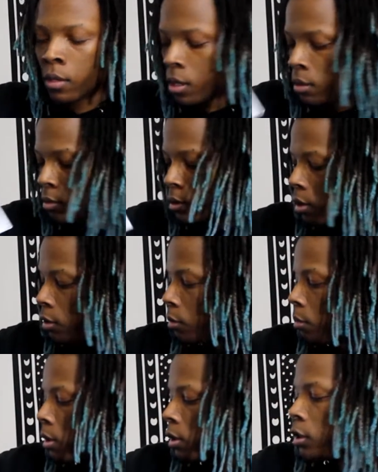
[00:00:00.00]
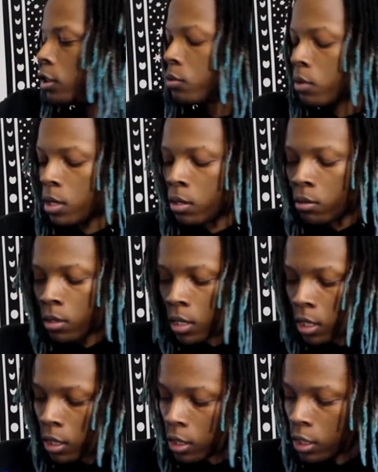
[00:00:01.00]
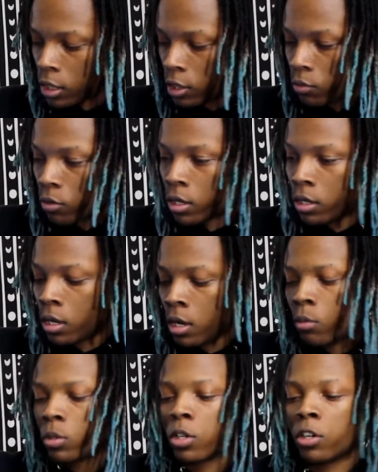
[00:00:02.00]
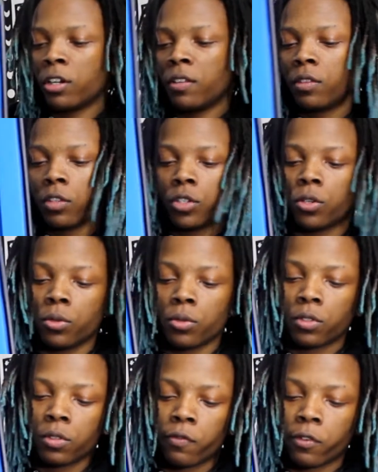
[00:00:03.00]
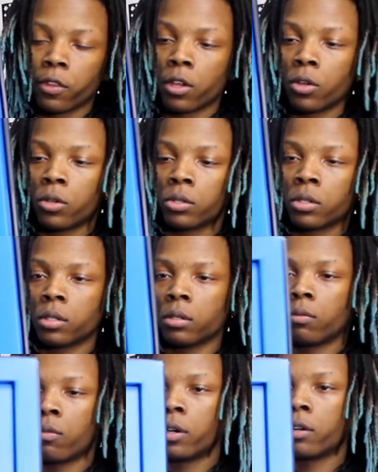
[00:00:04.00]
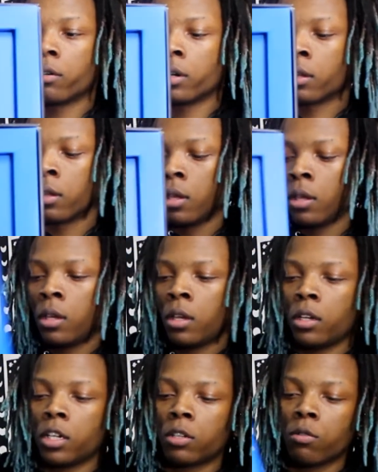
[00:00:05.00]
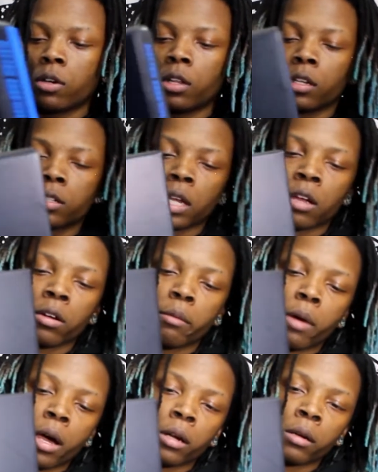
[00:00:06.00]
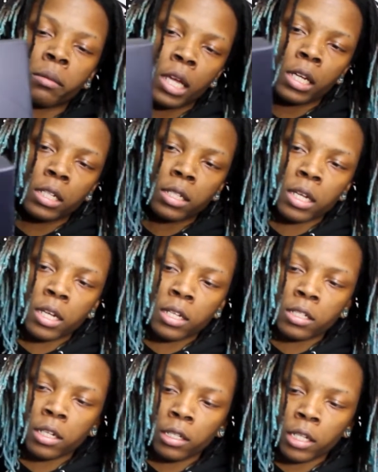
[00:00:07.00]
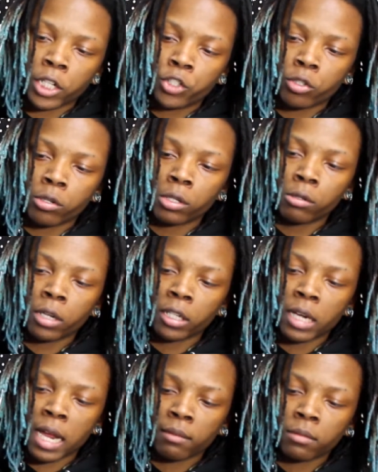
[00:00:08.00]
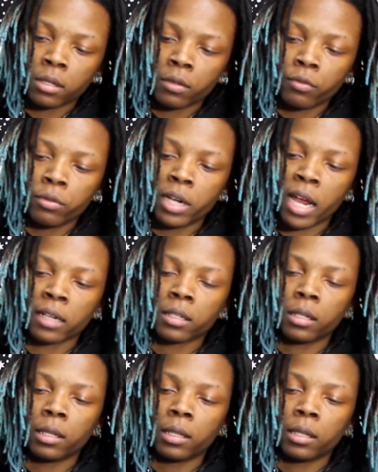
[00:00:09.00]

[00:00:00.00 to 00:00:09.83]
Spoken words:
it comes with a little booklet as well, and then this is what was underneath the shoes for those wondering. And this is what it looks like on the bottom, and it says Electro Adaptive React